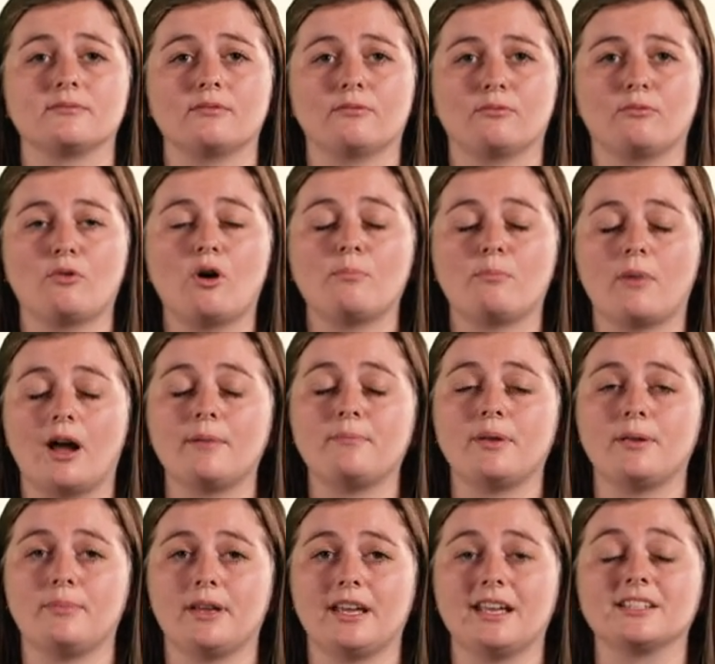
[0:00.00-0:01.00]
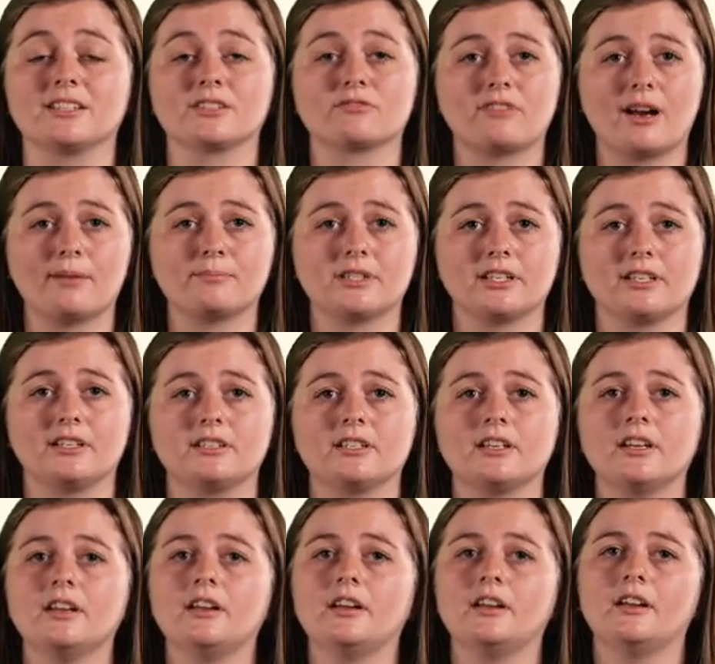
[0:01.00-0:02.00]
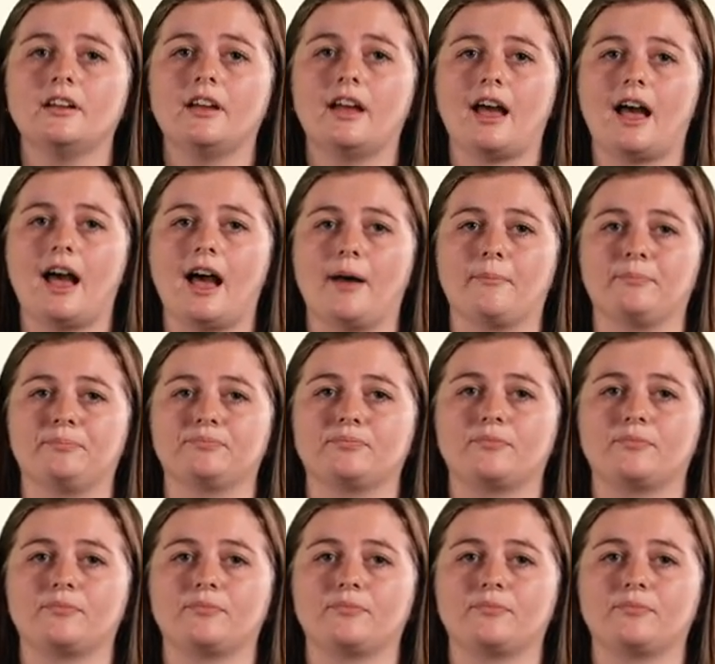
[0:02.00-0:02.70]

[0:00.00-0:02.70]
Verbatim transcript: what might be being disrupted um,